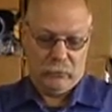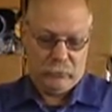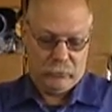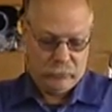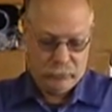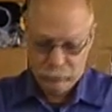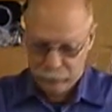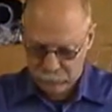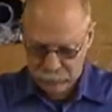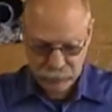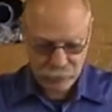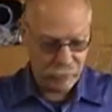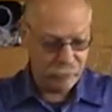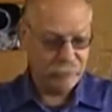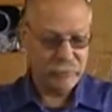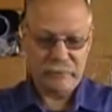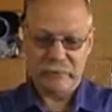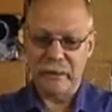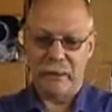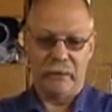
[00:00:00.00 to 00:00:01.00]
you can shove
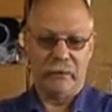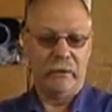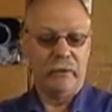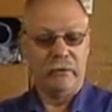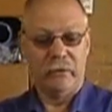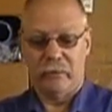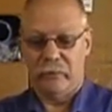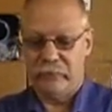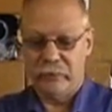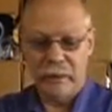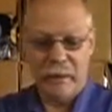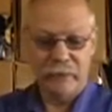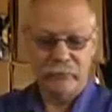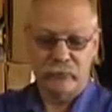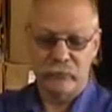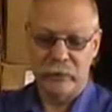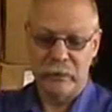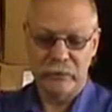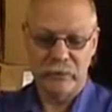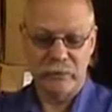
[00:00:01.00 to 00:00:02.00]
this down in there. If that
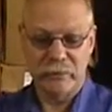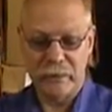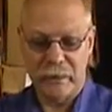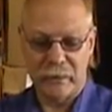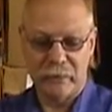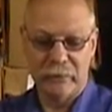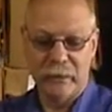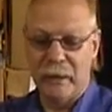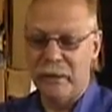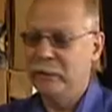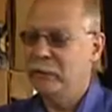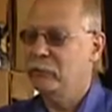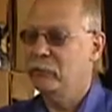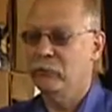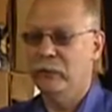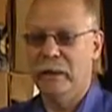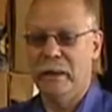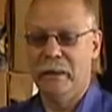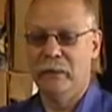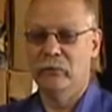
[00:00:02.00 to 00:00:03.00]
trench is at a
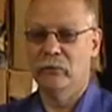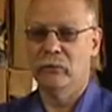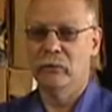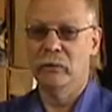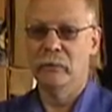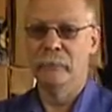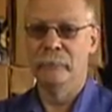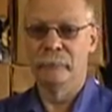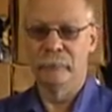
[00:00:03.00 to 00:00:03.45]
90-degree angle,